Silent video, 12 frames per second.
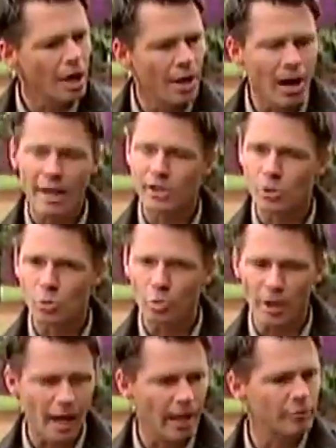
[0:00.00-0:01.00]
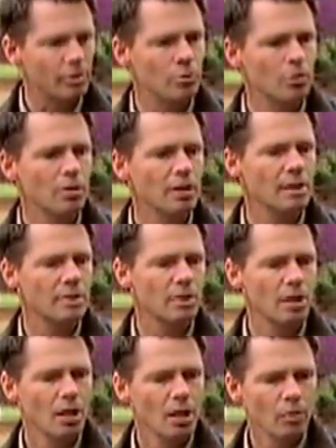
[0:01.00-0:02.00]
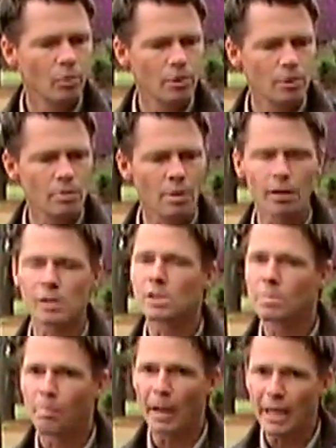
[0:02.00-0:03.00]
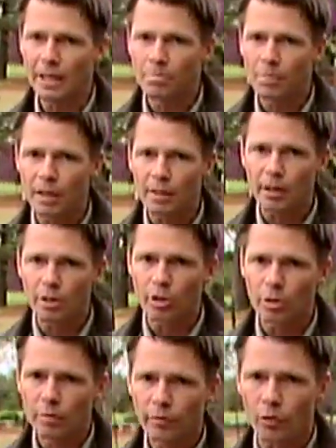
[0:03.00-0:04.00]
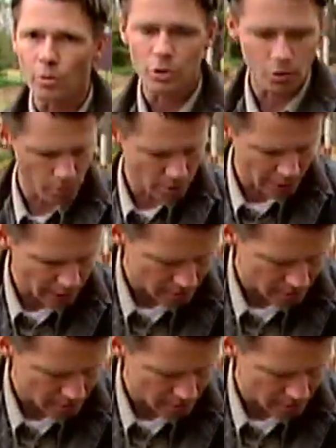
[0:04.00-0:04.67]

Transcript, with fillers: a nice tool to have to do this. We use a spade bit here for drilling